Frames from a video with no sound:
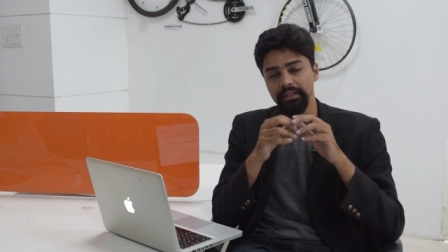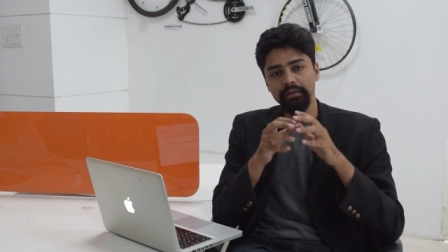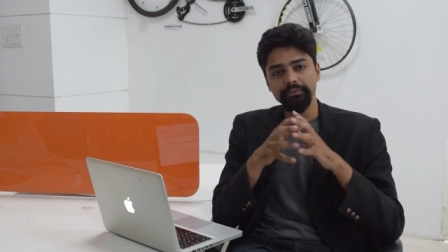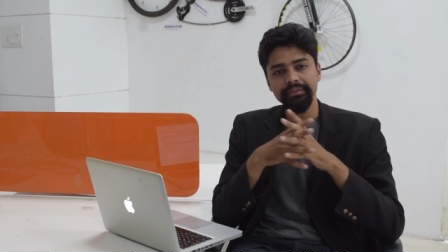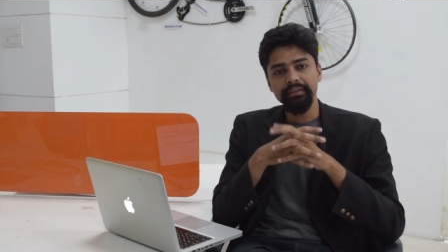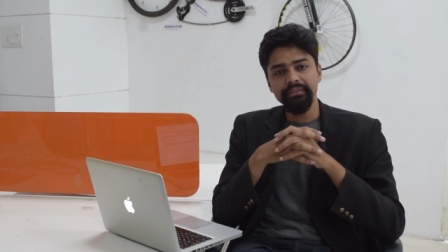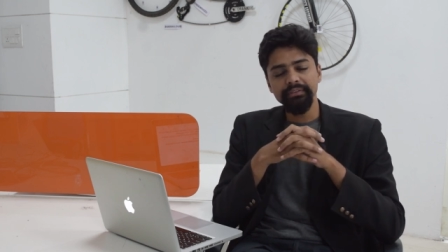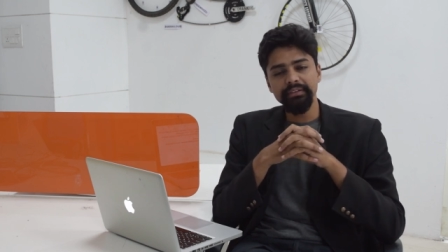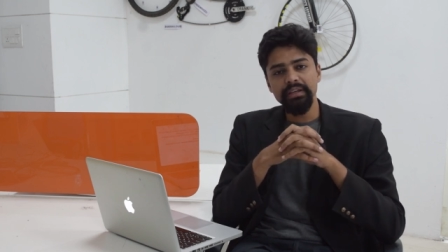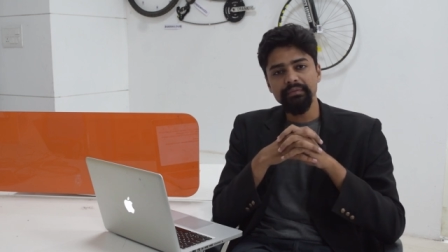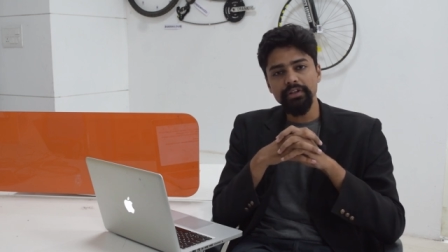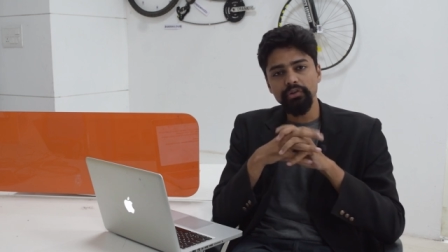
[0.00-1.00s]
Now this is
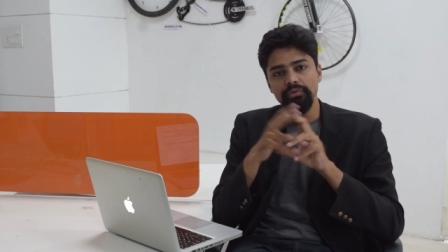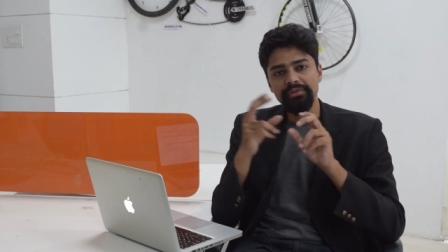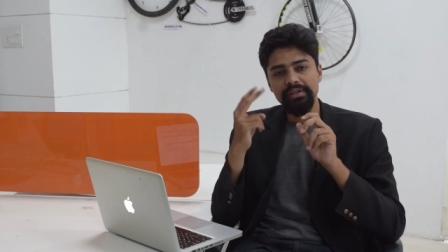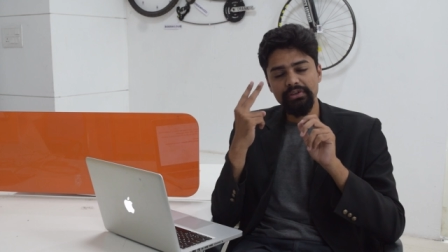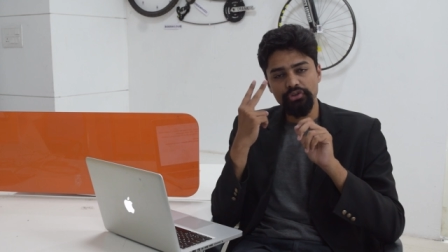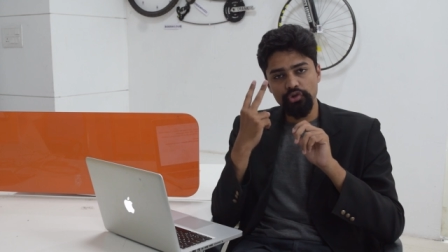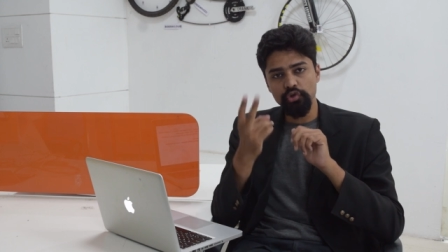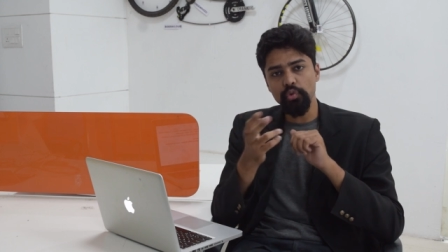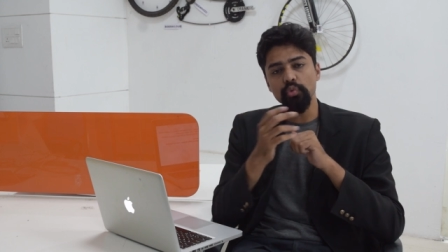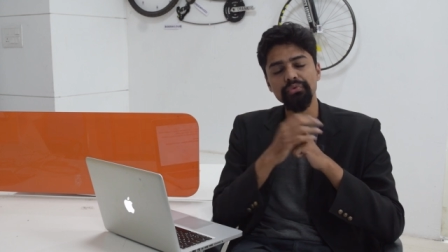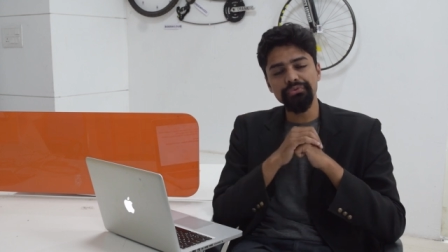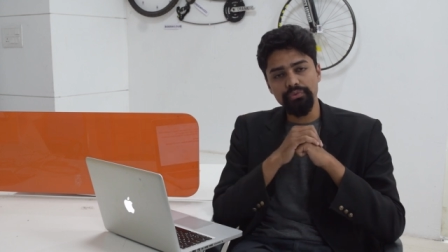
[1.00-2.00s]
given to just
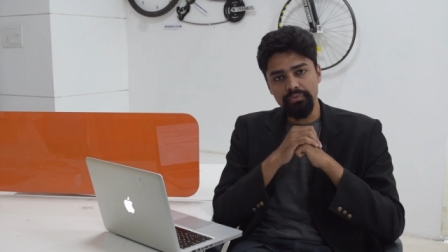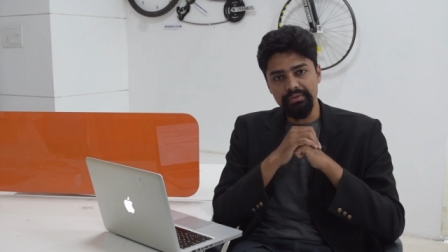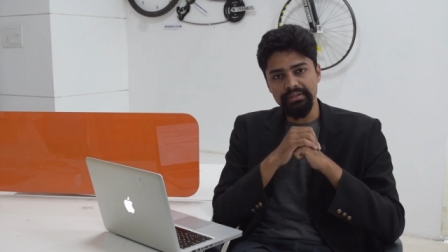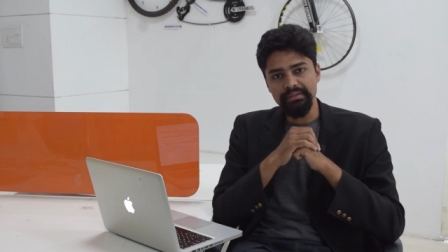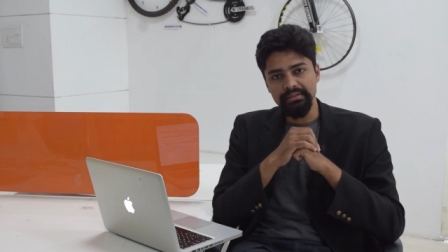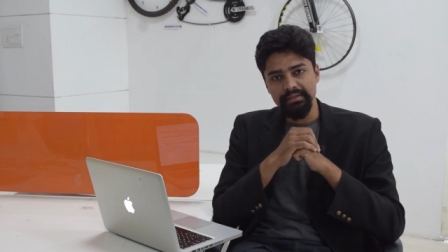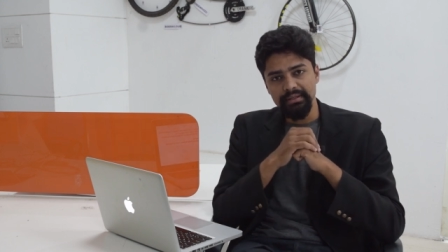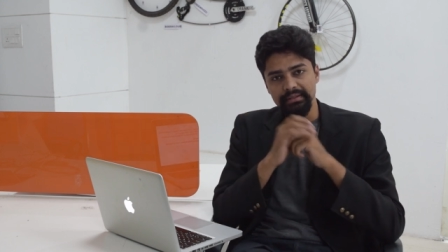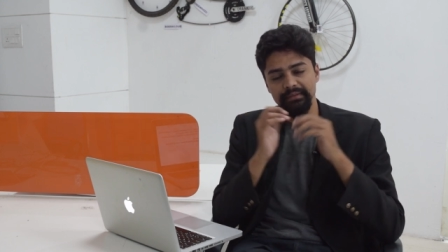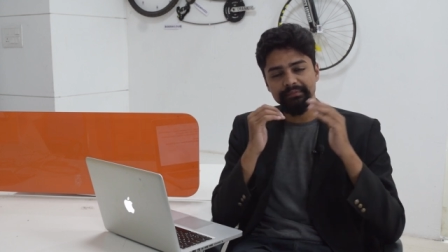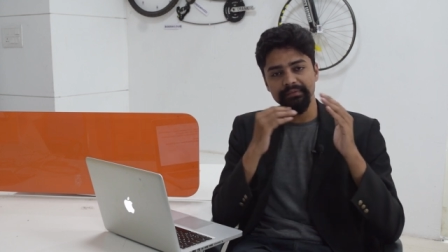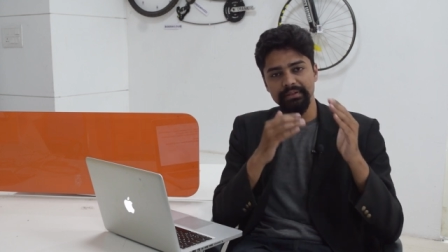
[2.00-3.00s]
two students,
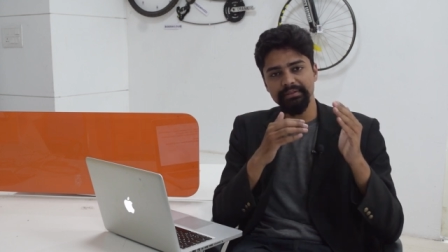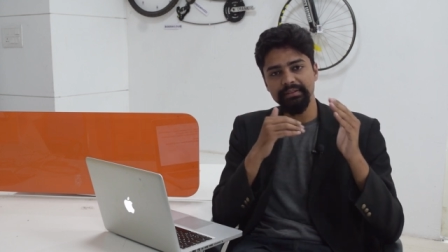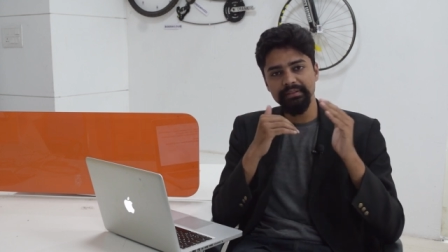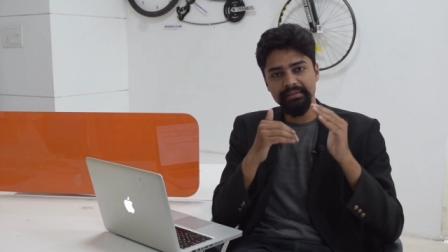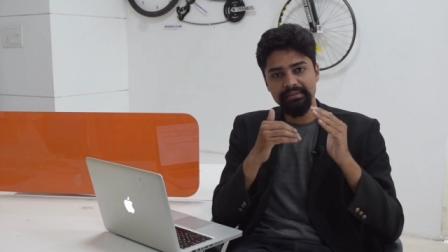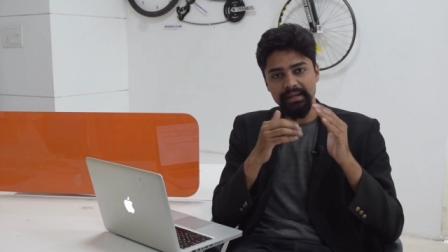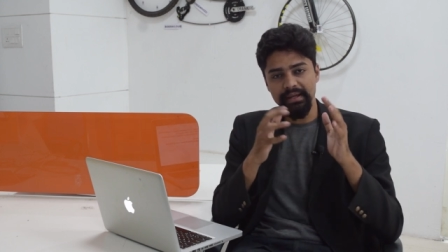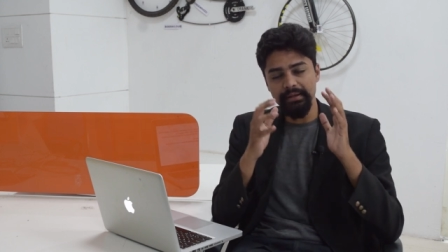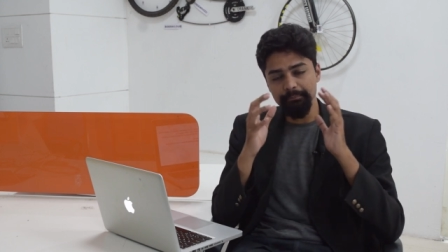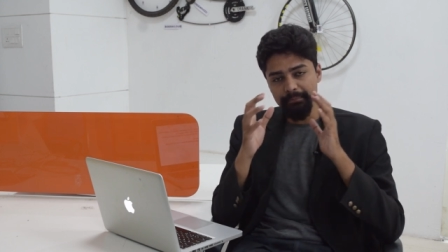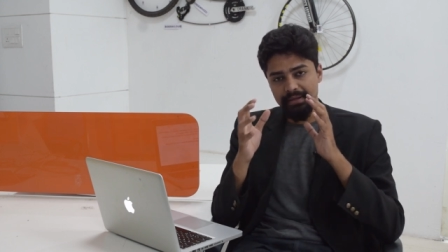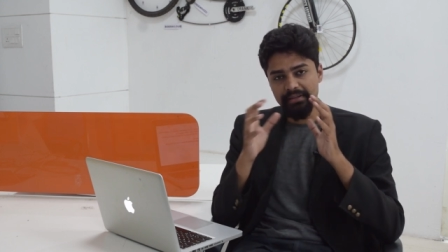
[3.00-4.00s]
the first and the
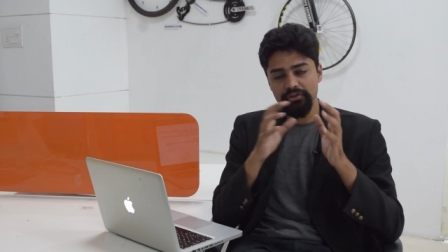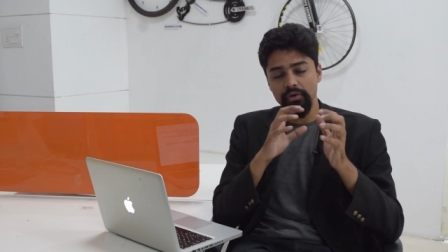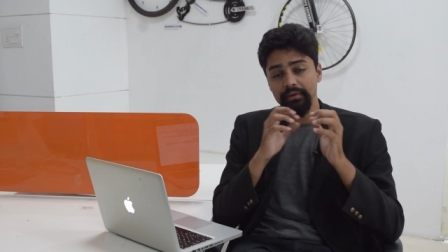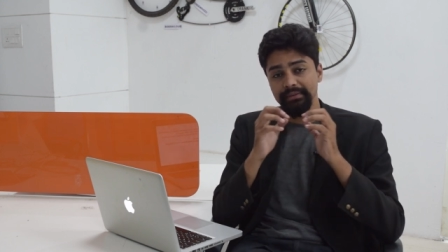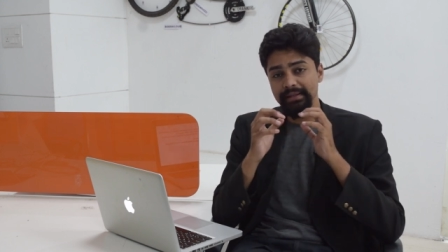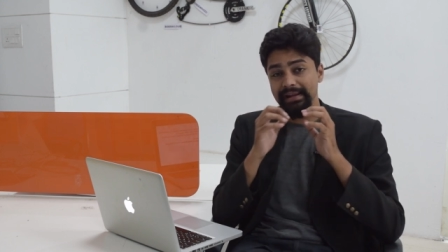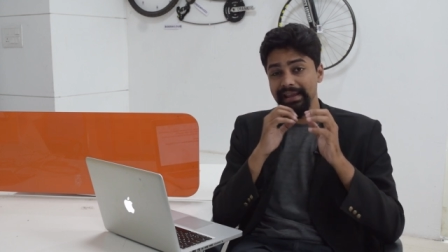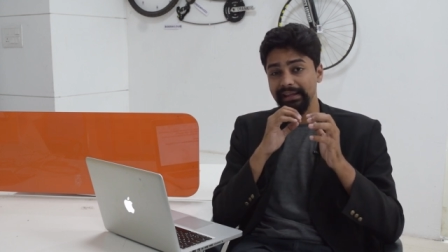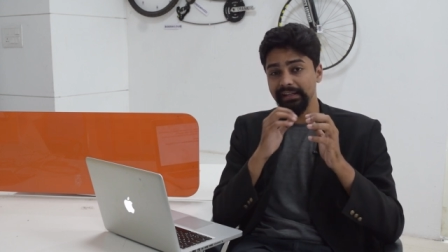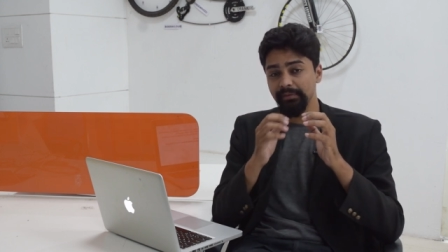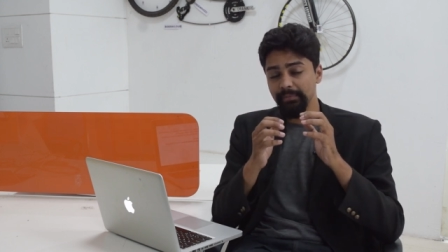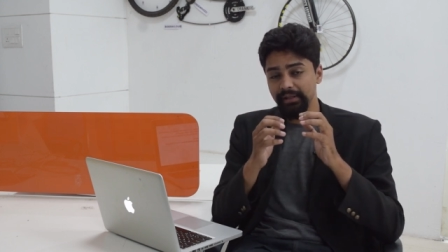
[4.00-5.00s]
second, based on their
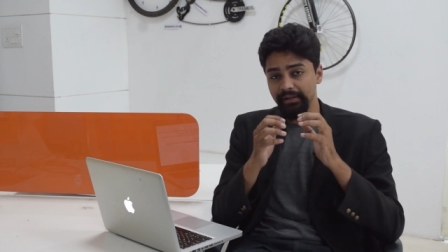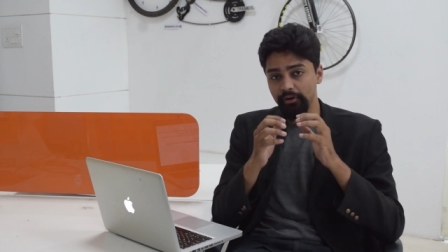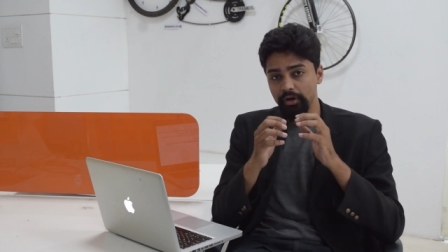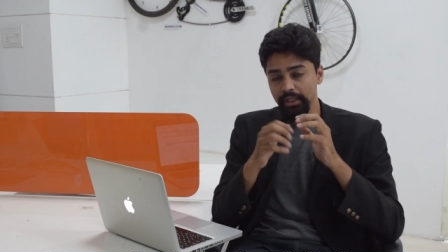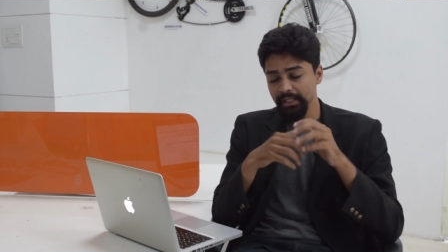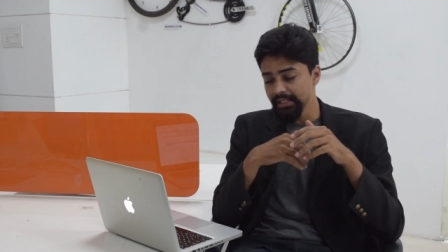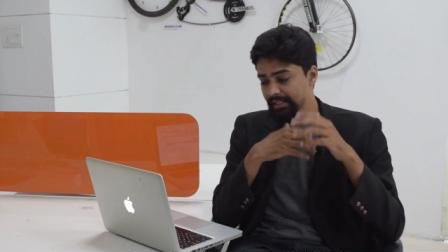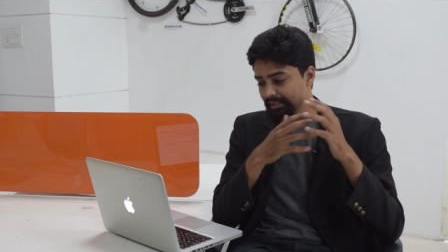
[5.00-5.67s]
academic record.